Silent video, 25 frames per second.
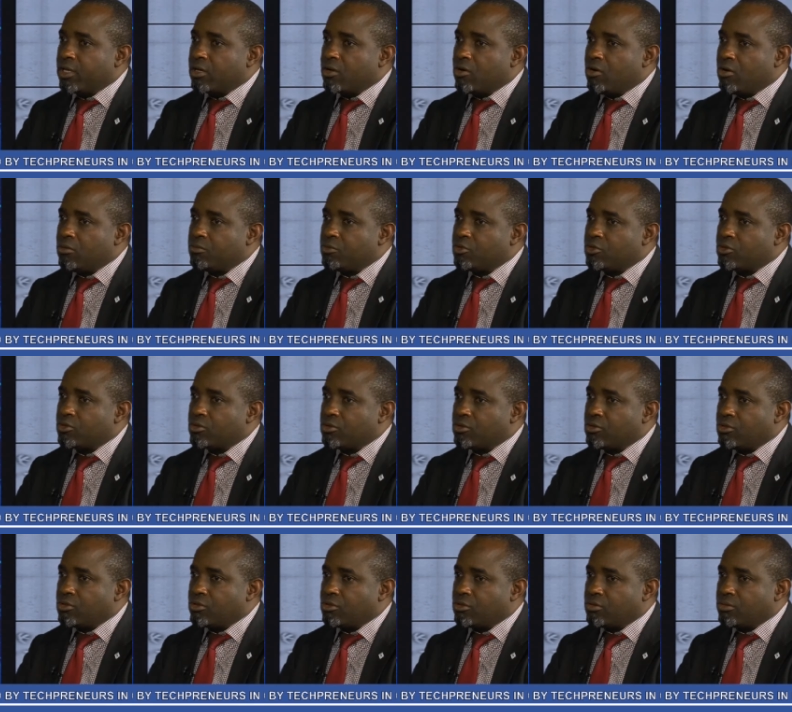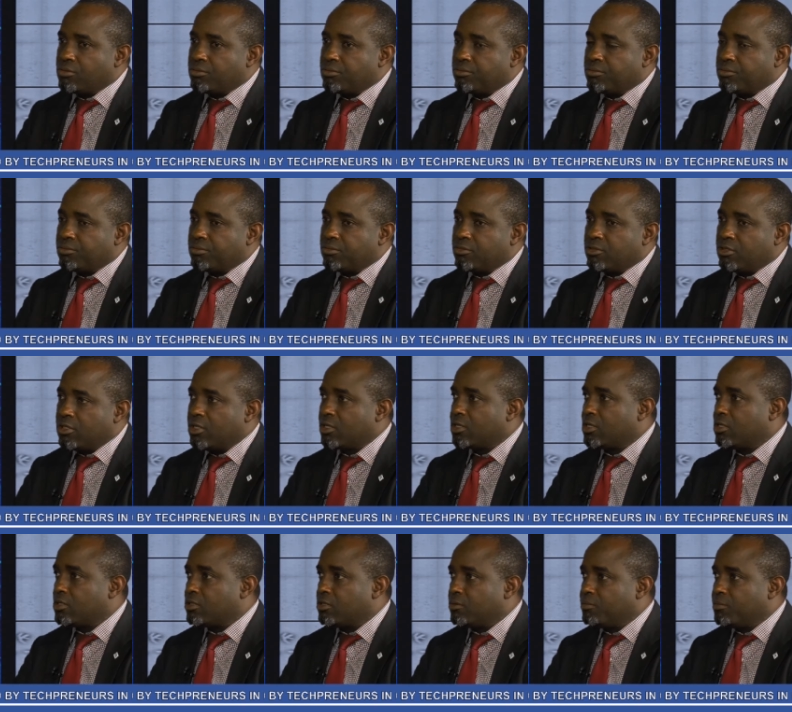comes to tech
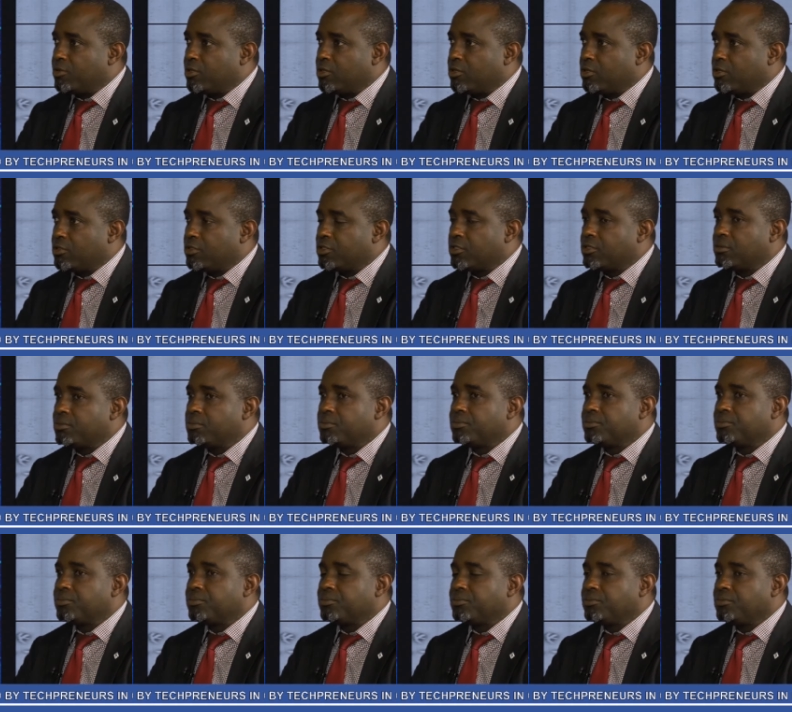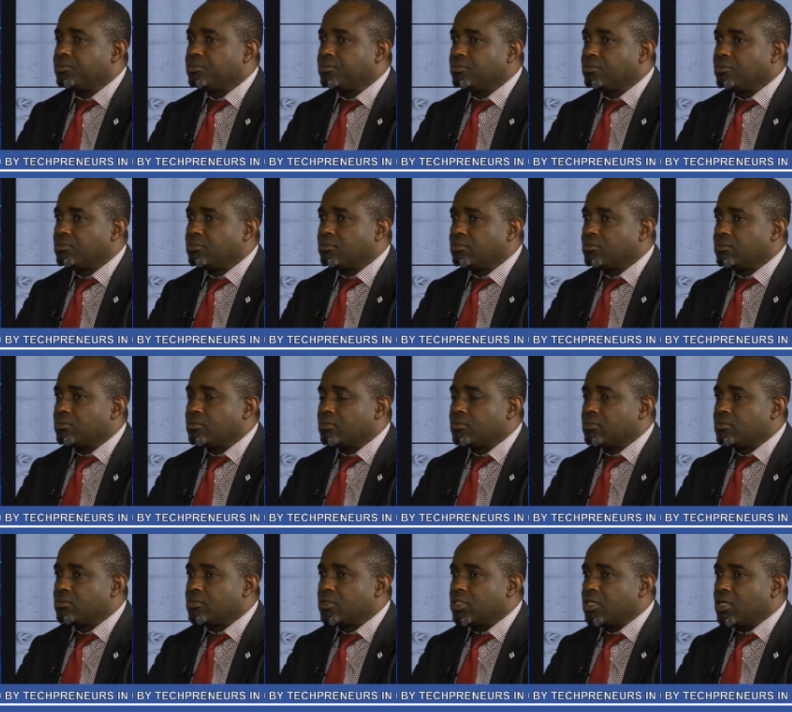entrepreneurship,
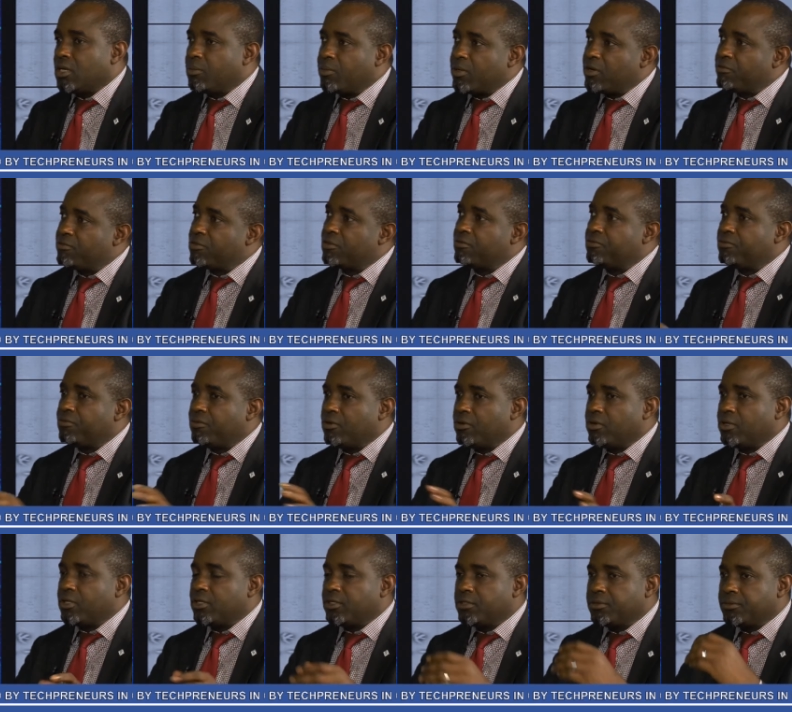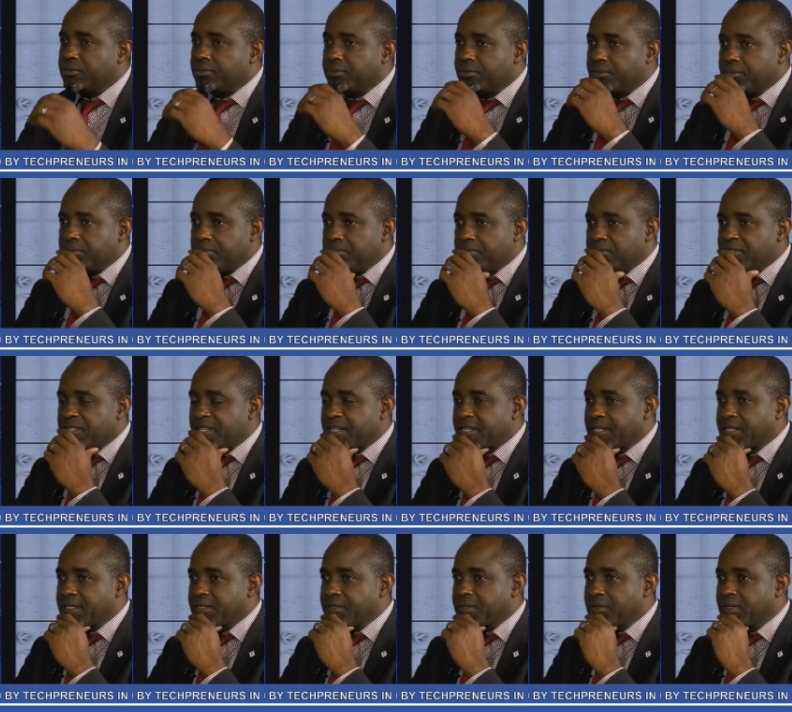apart from funding,
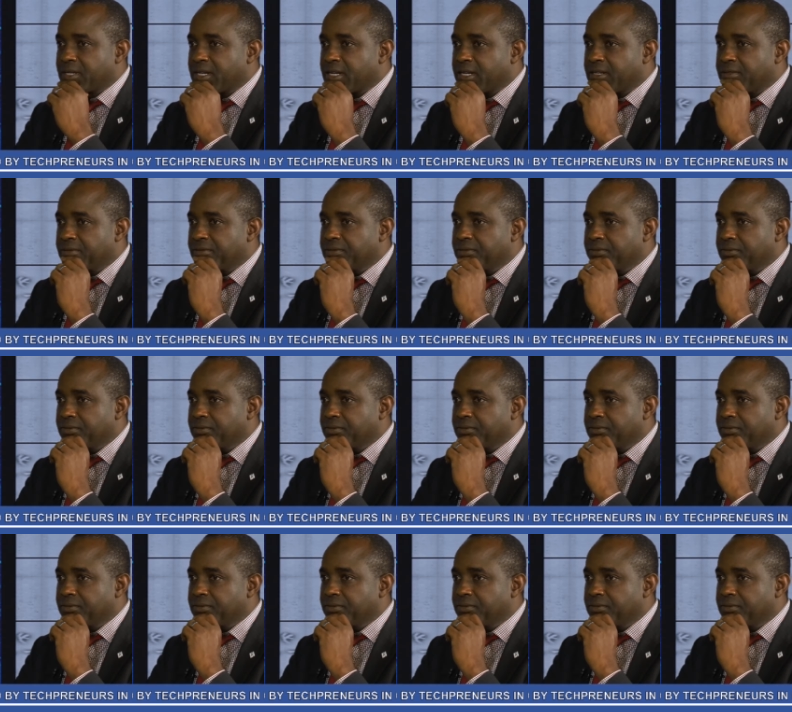you have